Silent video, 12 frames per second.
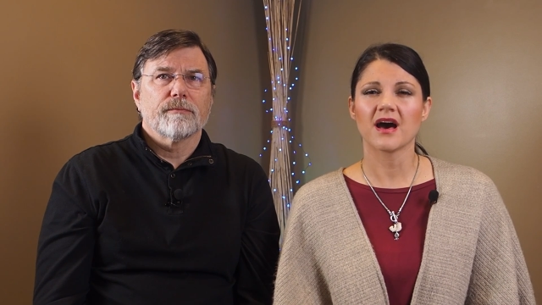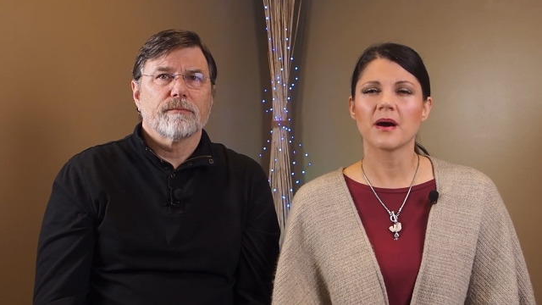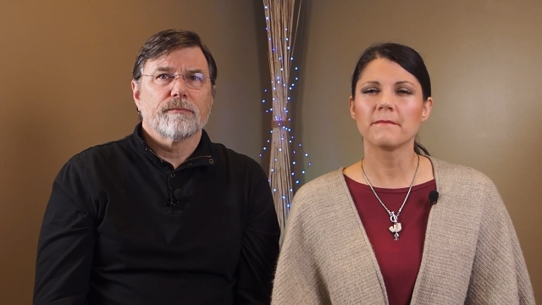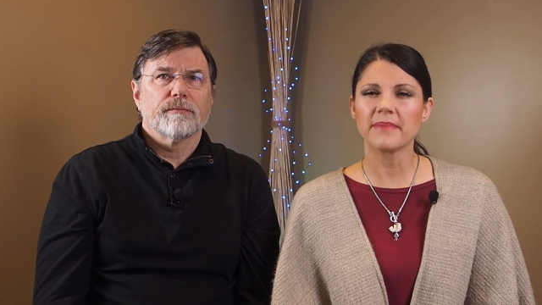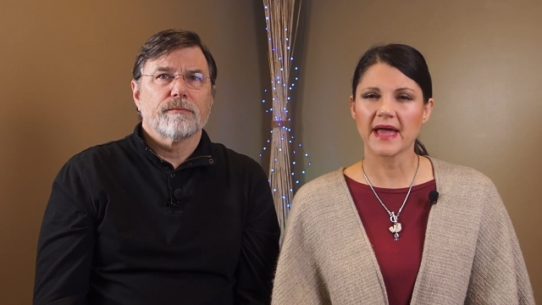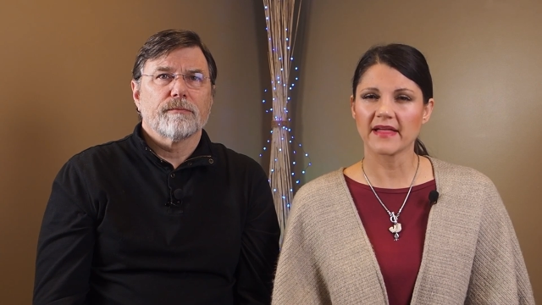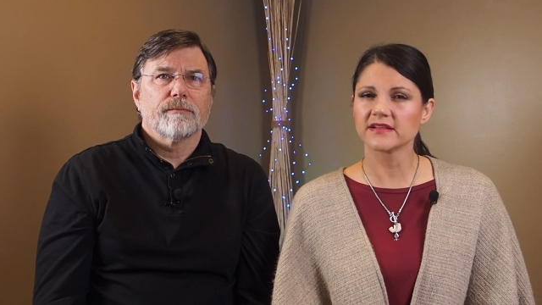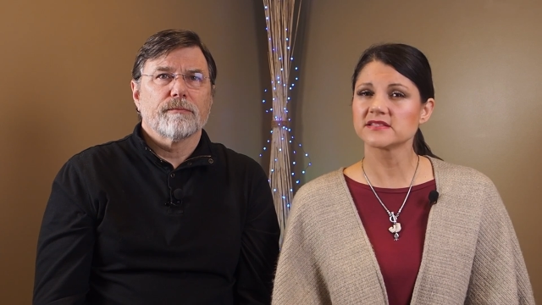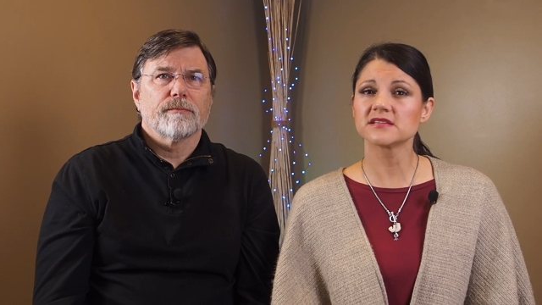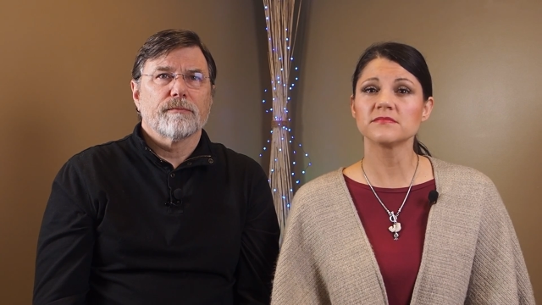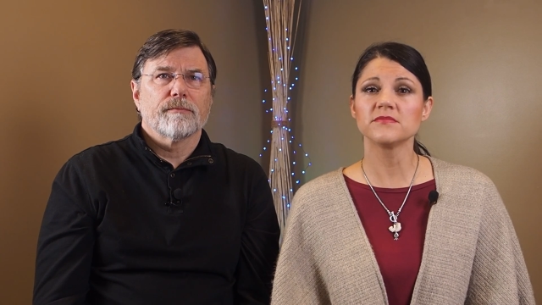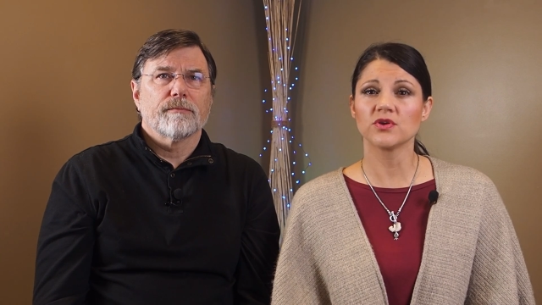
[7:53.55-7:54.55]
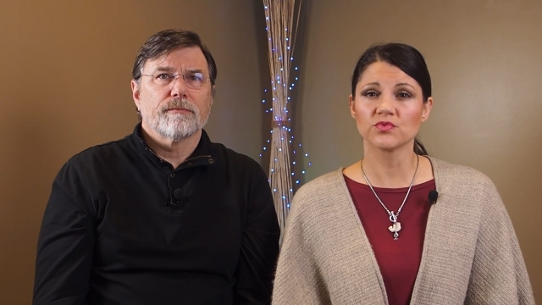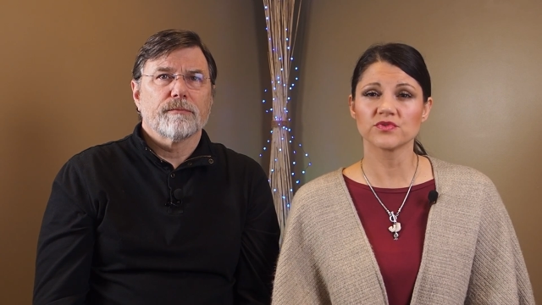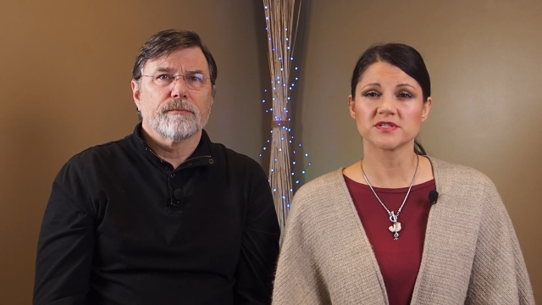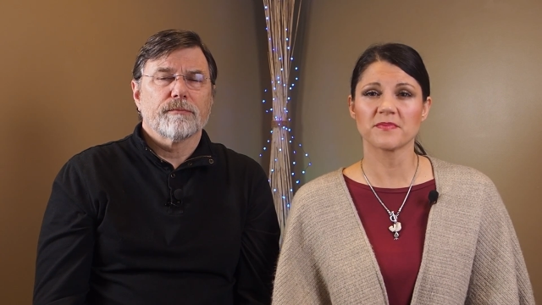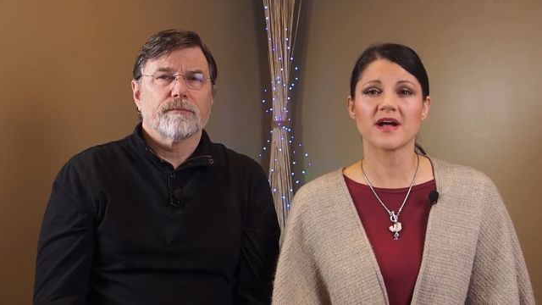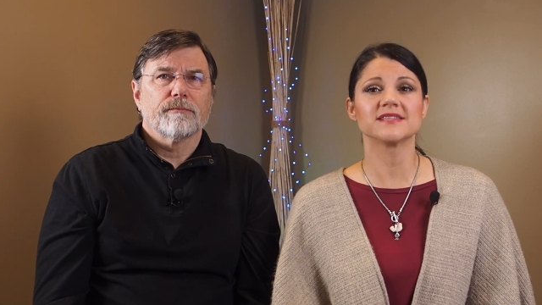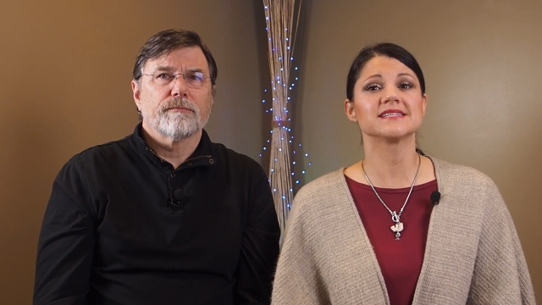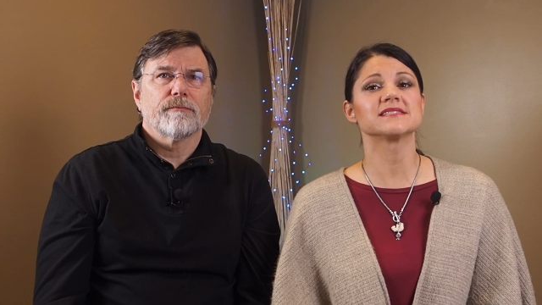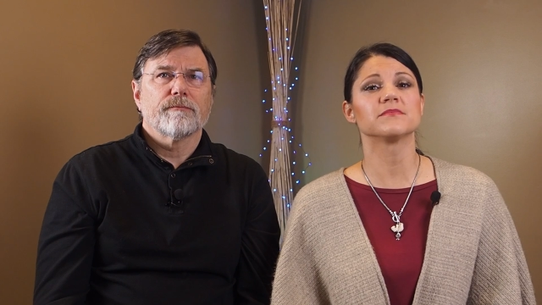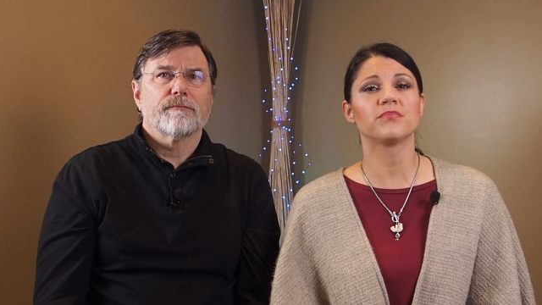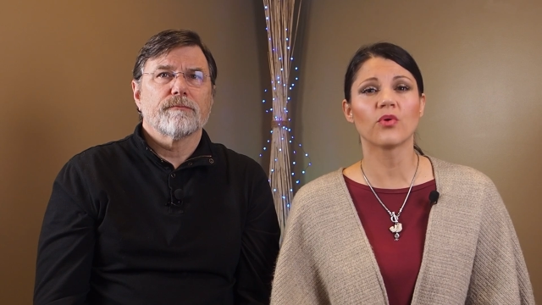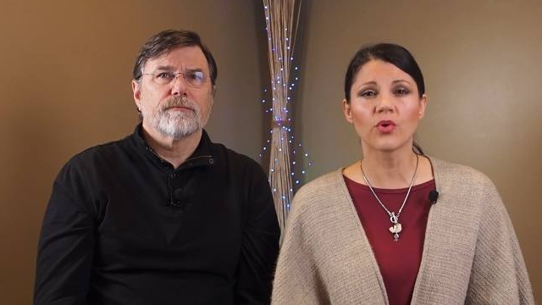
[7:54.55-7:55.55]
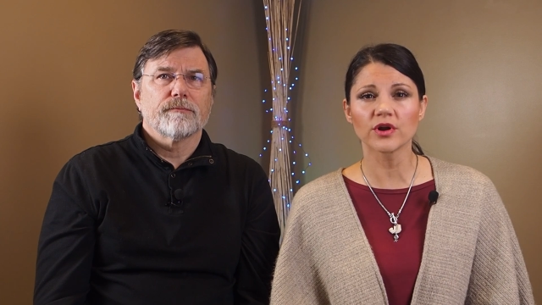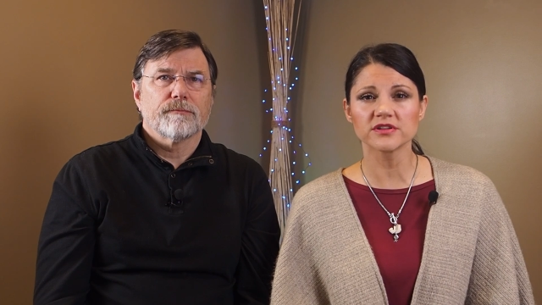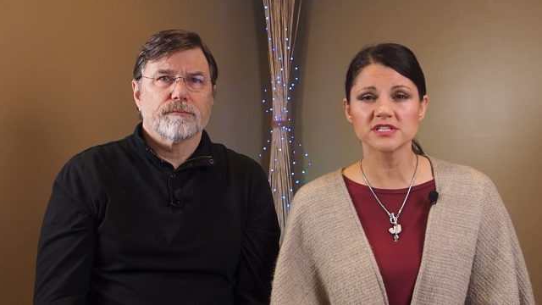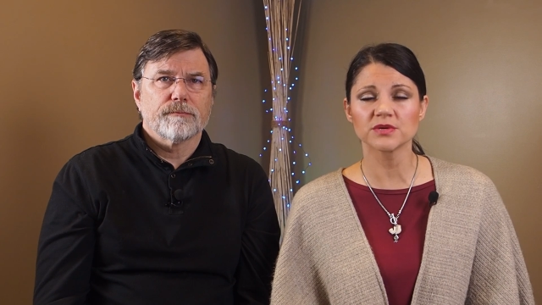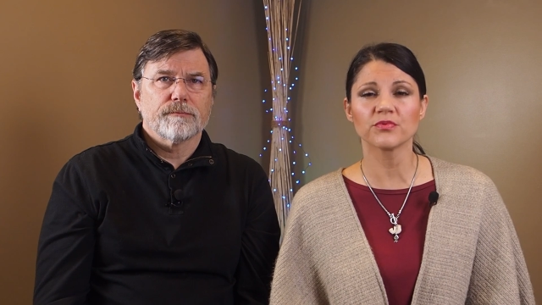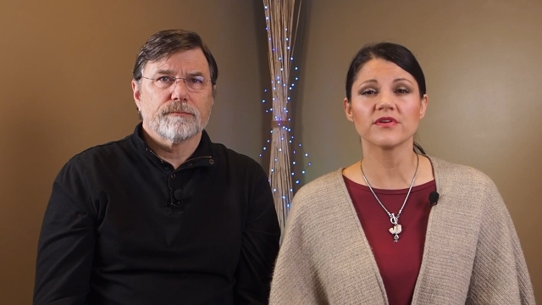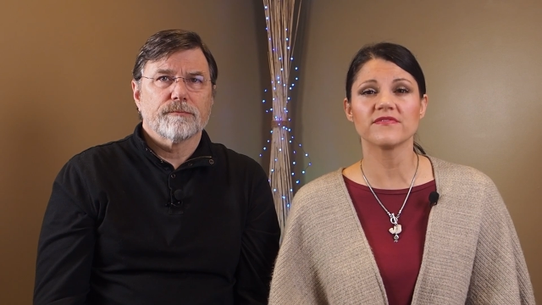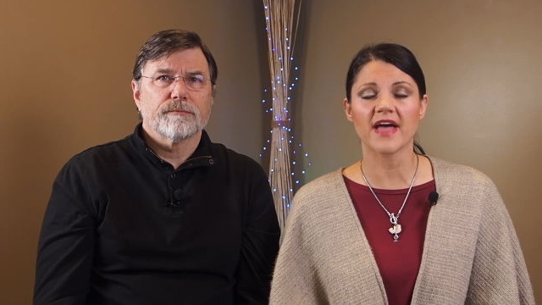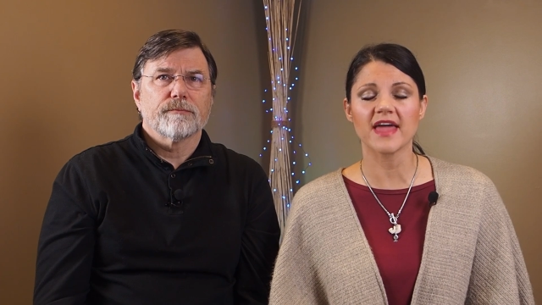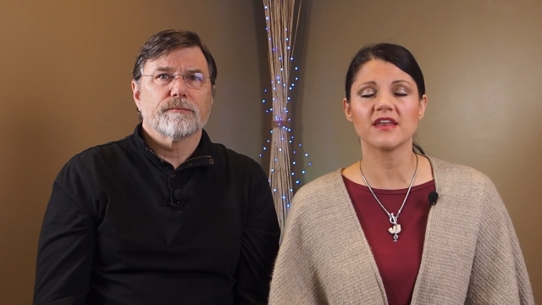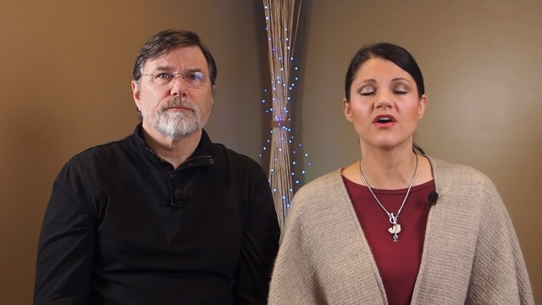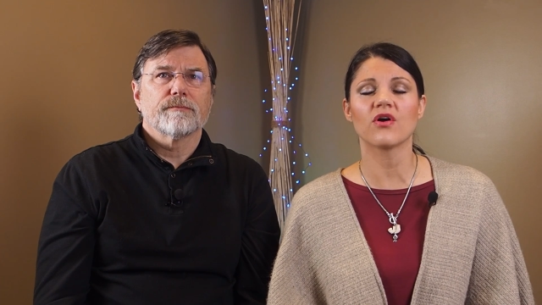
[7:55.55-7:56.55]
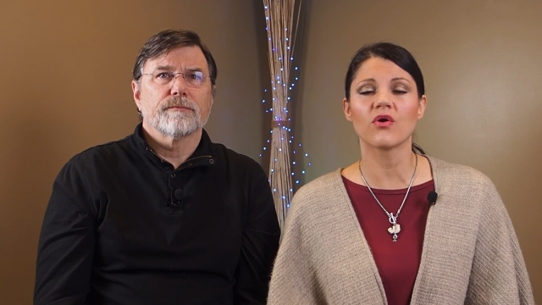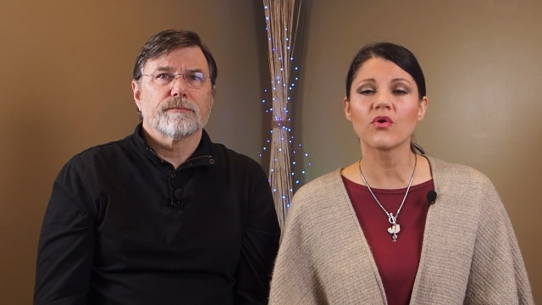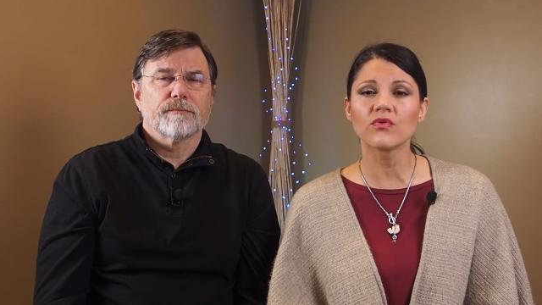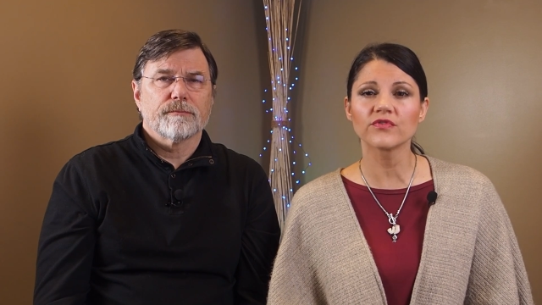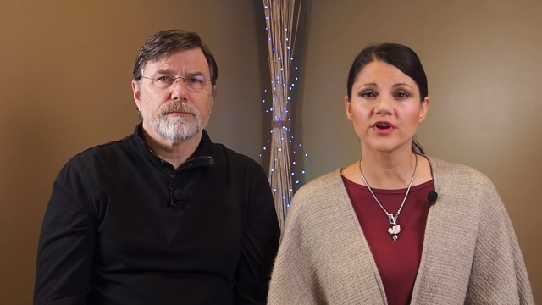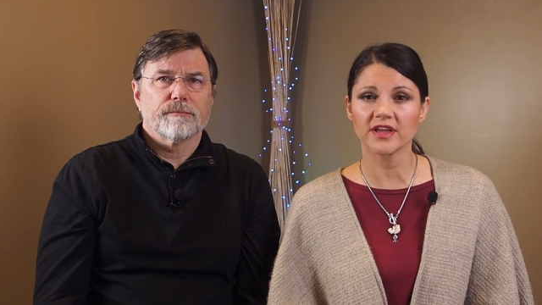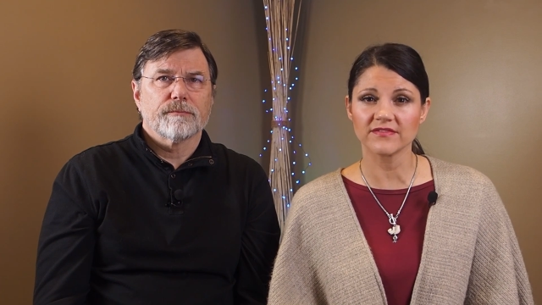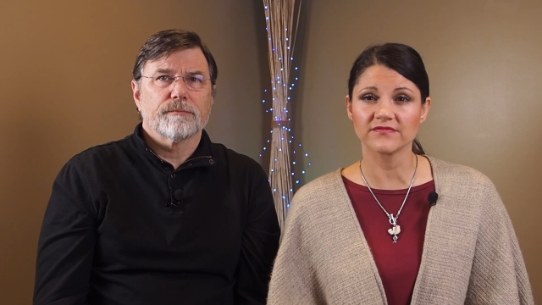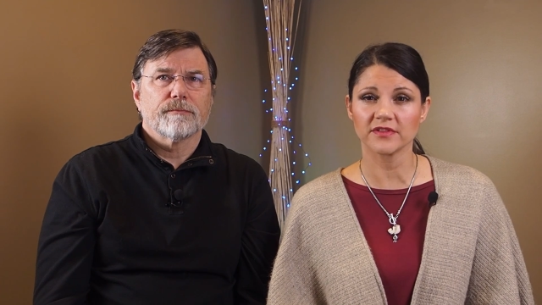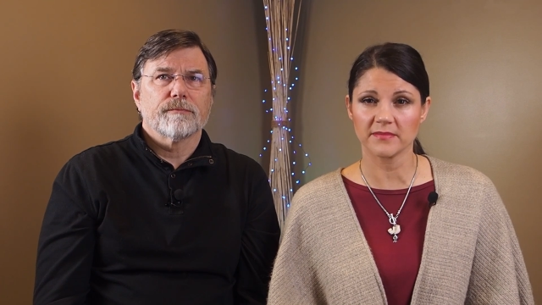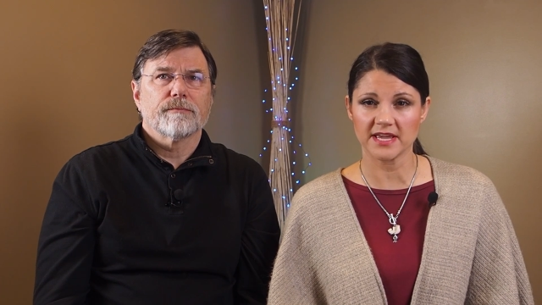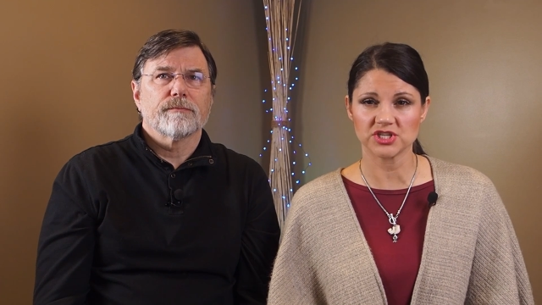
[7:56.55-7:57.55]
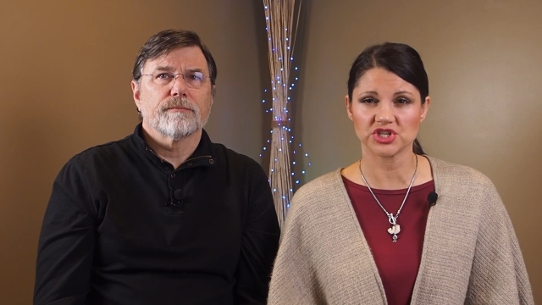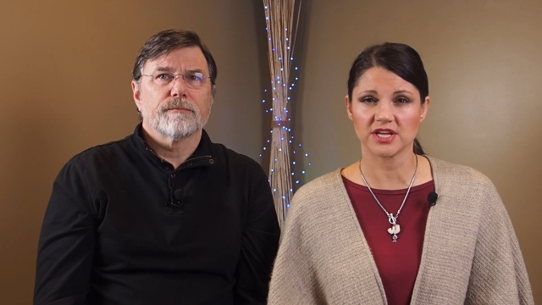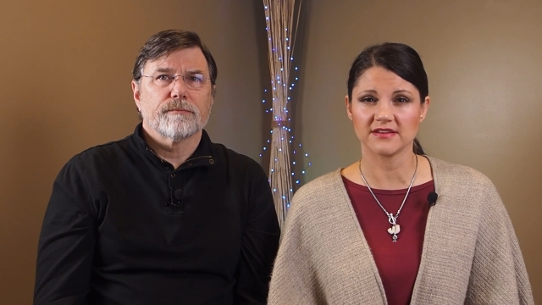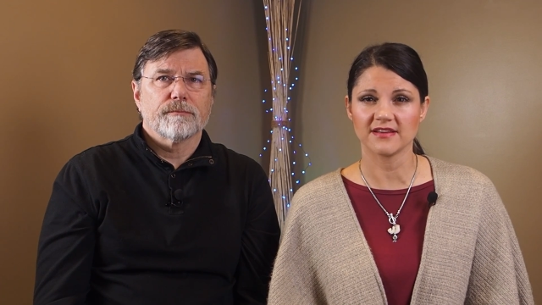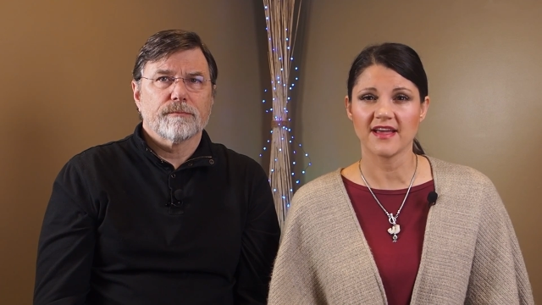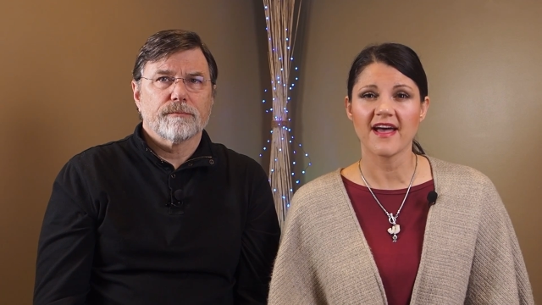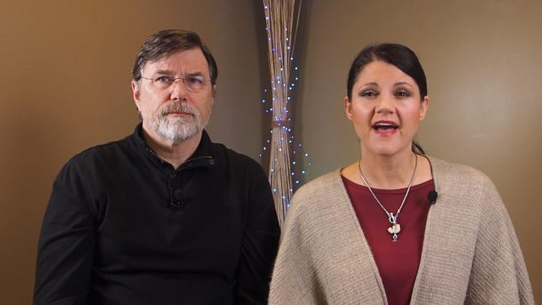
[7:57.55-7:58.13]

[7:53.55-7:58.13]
Speaker 1: A balanced immune response is important to prevent overinflammation.